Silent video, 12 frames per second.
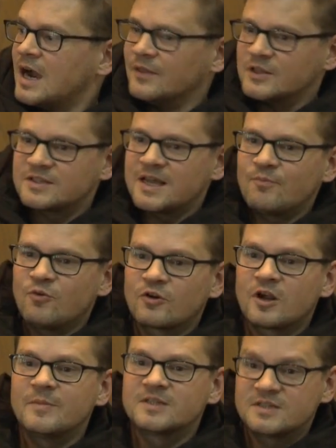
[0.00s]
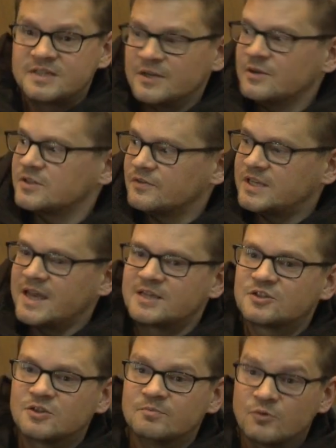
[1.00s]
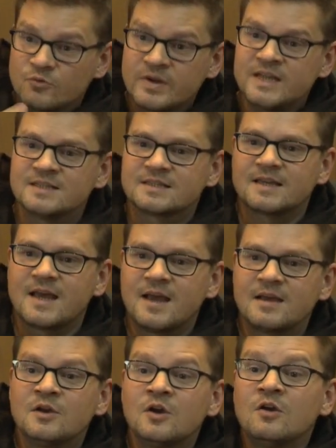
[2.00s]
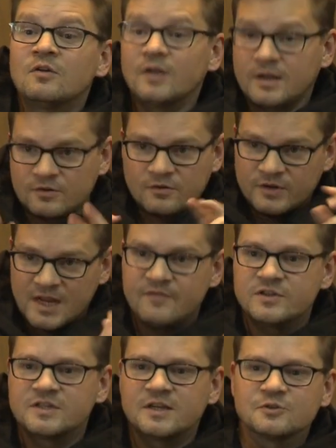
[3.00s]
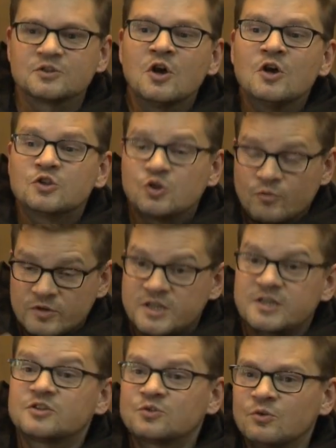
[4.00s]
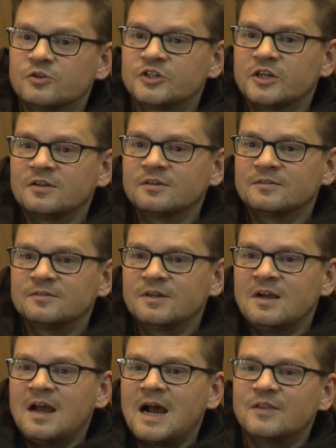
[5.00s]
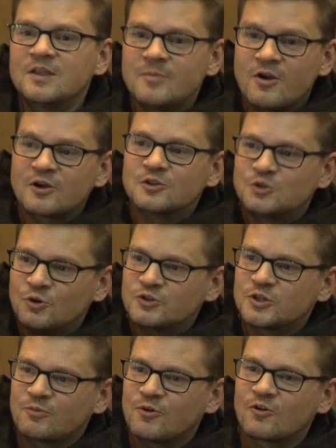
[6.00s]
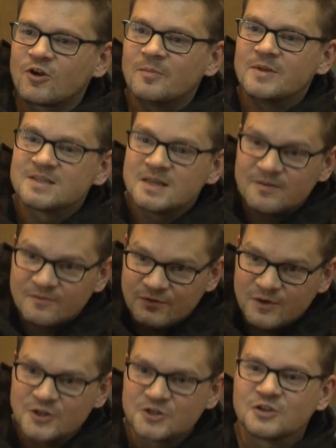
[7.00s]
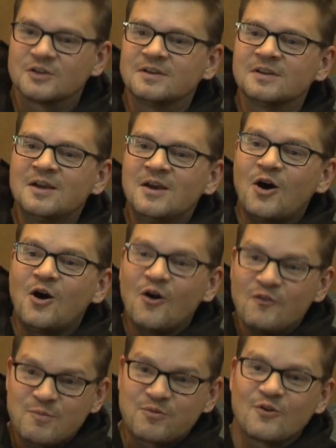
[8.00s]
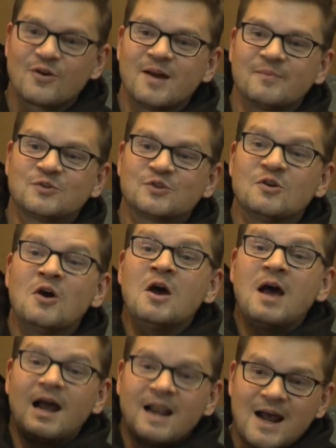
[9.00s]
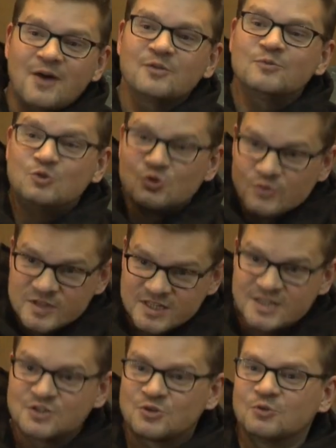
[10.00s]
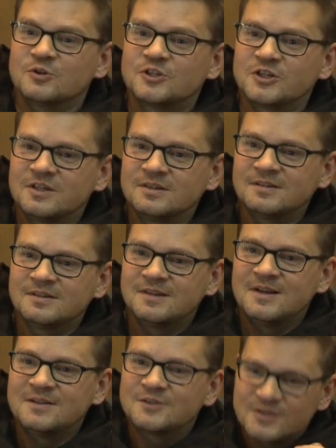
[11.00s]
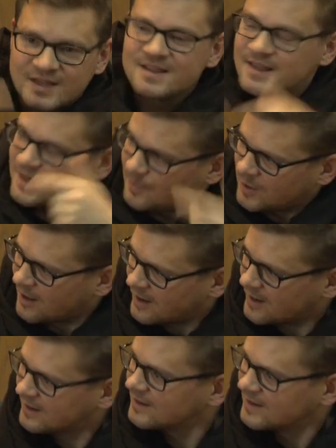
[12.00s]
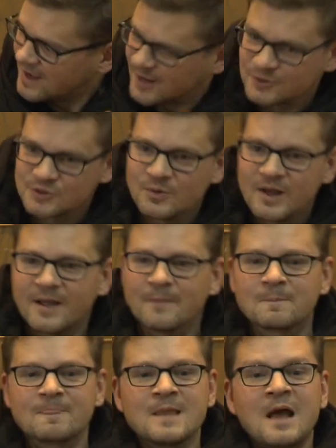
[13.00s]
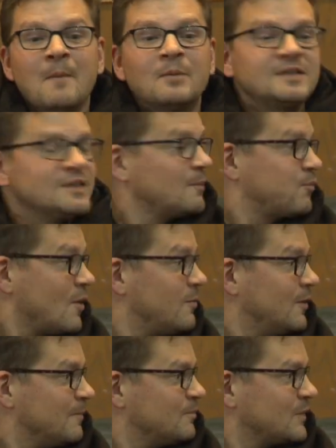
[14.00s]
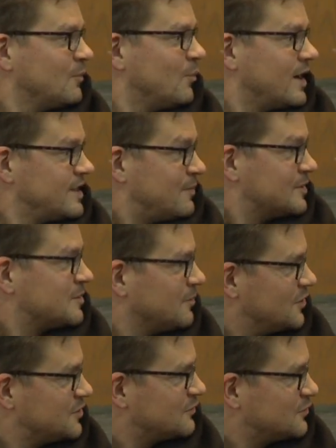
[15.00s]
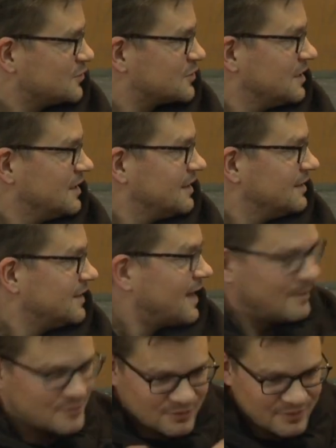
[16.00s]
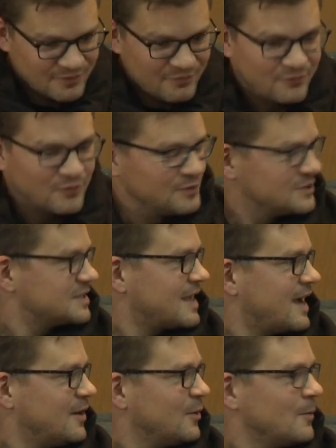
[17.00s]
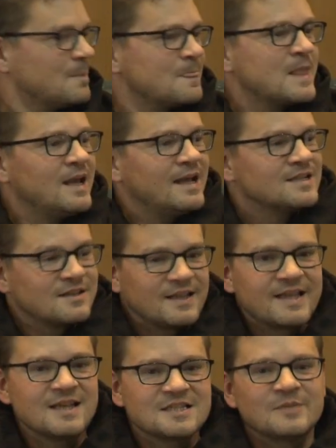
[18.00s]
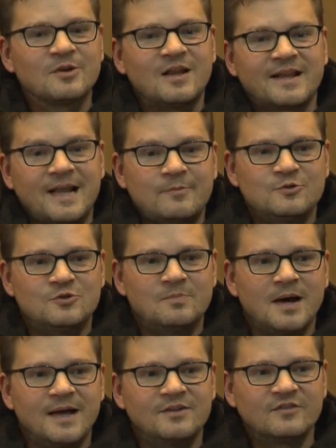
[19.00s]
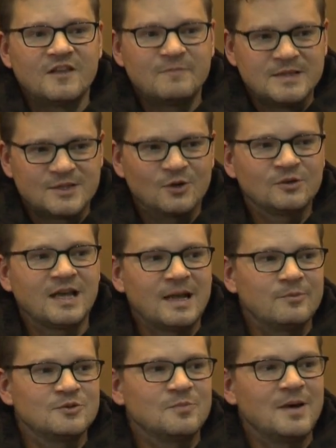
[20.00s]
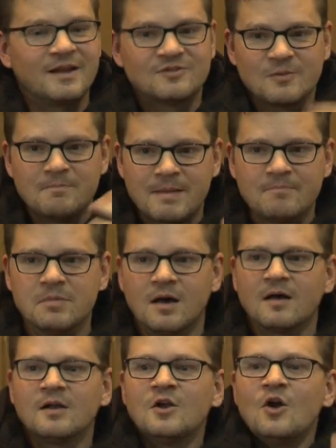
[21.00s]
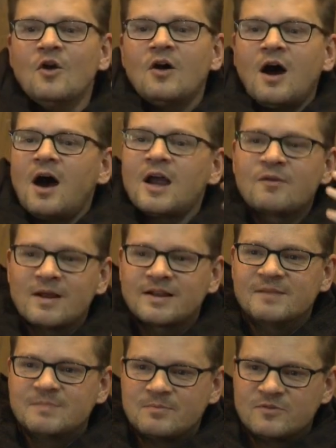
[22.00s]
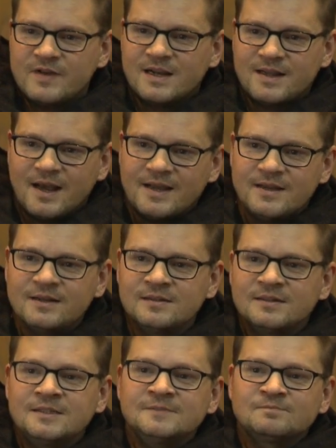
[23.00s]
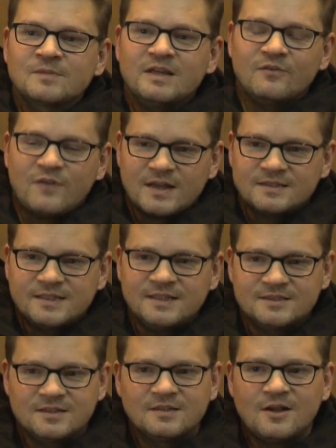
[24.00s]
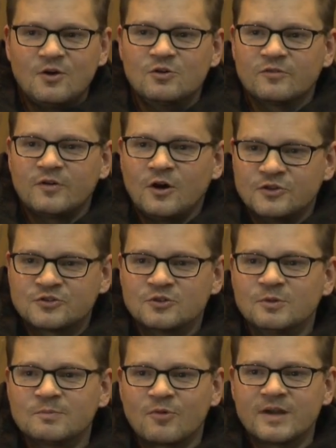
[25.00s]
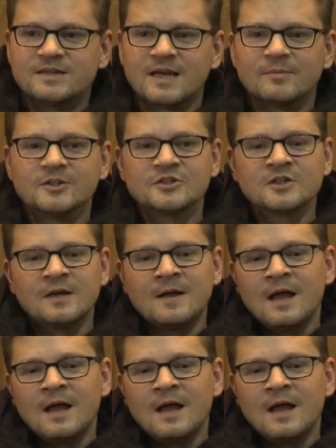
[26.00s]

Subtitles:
And the SARE program is a series of tests that Marines get, like Navy SEALs, to resist torture. And the American torture program is an inversion of a program to allow them to resist torture that they then apply elsewhere. But then the problem, and why the epistemology, of course, absolutely falls down, is that they get someone like Abu Zubaydah, and they've been told that Abu Zubaydah is a high-ranking member of Al-Qaeda. In fact, he's an owner of a hostel with brain damage.